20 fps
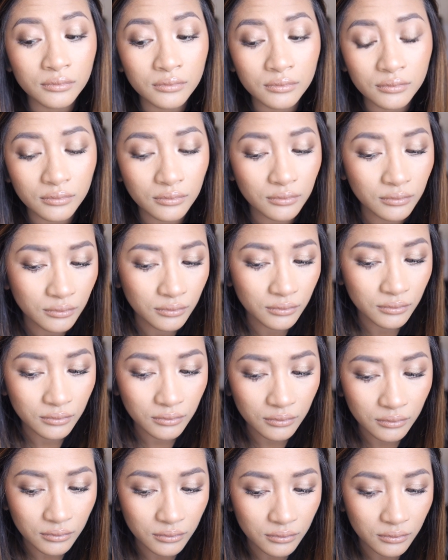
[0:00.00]

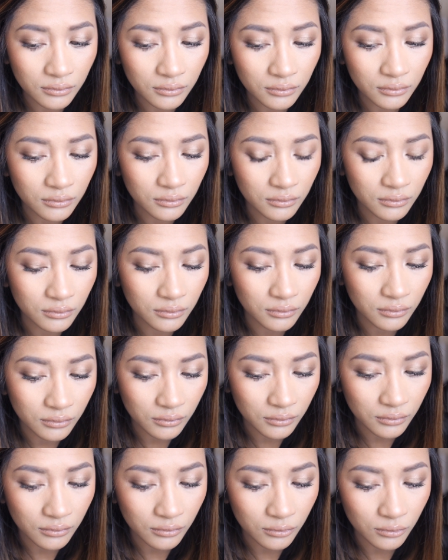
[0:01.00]

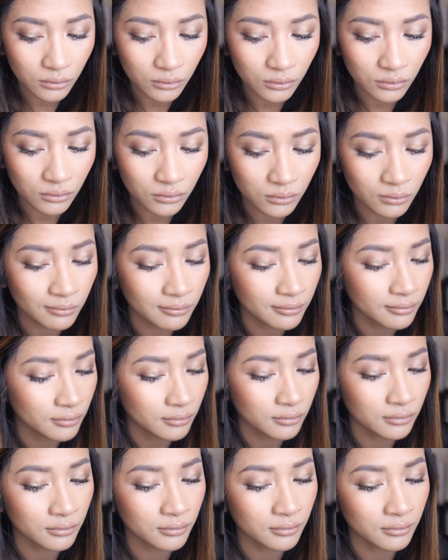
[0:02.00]

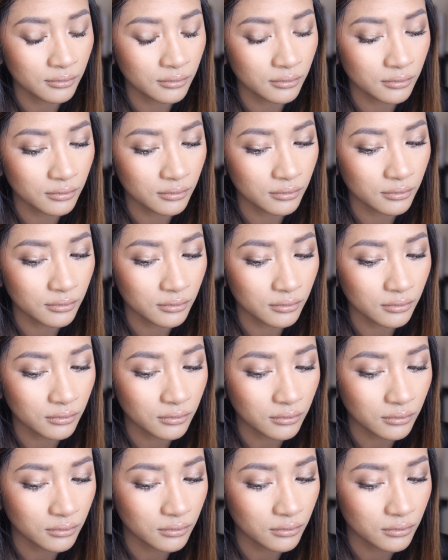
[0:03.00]

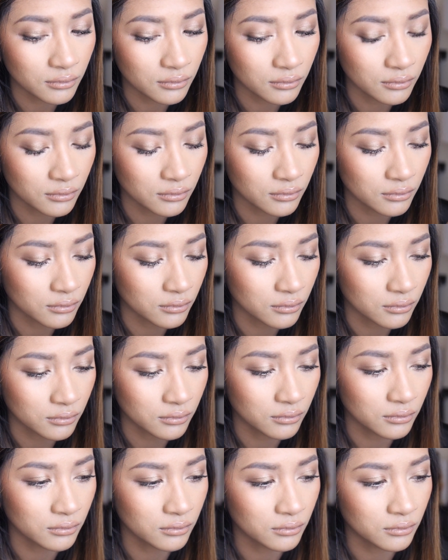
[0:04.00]

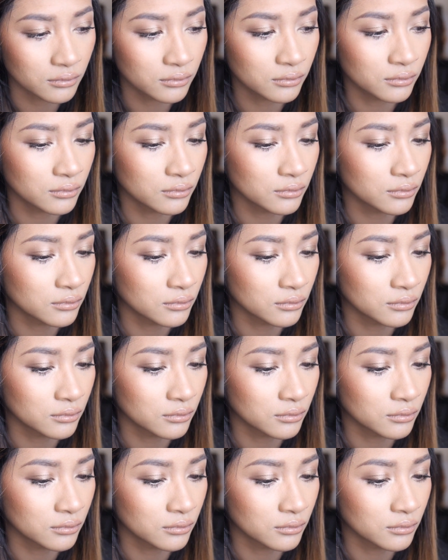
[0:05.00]
(no one is talking)